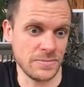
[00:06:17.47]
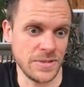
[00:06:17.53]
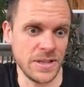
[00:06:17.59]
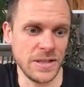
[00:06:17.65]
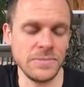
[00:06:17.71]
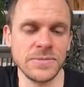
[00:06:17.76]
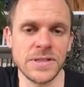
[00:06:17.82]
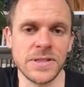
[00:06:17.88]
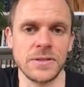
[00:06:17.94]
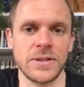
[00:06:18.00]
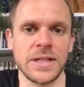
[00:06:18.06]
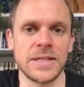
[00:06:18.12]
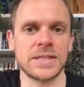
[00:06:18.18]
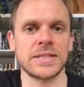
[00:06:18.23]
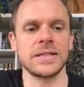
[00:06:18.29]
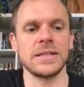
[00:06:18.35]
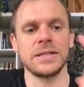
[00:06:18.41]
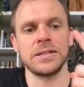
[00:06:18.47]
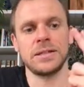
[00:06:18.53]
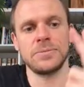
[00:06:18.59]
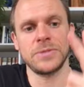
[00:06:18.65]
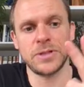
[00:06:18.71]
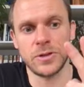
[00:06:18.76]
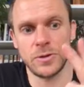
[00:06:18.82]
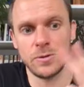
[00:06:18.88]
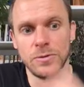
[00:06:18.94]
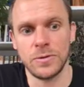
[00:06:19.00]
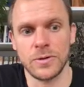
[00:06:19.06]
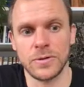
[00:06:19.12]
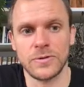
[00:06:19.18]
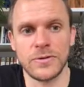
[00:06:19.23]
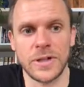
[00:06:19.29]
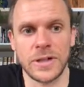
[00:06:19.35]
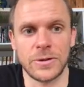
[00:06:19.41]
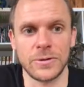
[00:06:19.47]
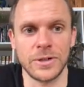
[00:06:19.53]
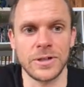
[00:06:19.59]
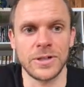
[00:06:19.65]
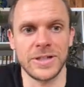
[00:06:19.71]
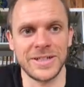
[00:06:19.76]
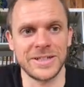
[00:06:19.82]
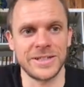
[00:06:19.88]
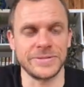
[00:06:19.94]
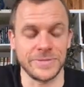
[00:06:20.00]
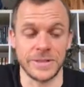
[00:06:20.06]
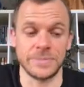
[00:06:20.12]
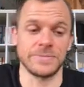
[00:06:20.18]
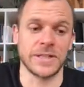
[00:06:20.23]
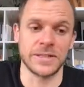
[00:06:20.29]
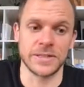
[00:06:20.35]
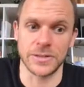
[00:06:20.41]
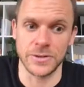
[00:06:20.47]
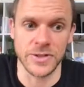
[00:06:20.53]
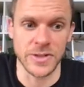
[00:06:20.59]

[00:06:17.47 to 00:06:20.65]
Yeah, so that's number 2 of our and you see